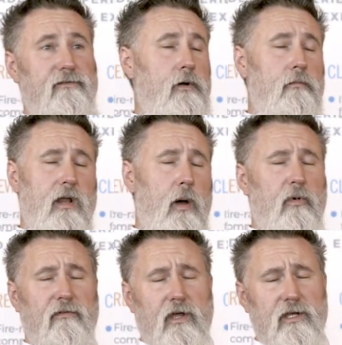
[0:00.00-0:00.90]
for a
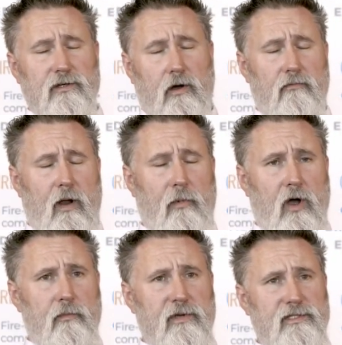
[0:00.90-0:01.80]
number of years I ran
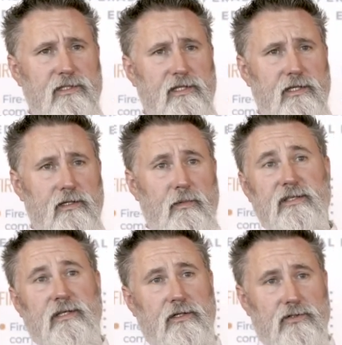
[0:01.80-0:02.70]
my own business in
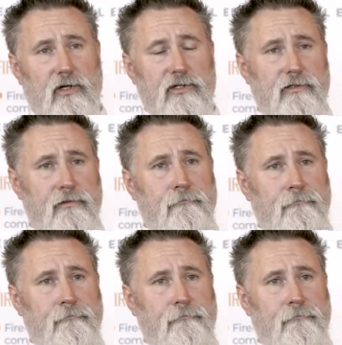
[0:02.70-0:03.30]
domestic construction.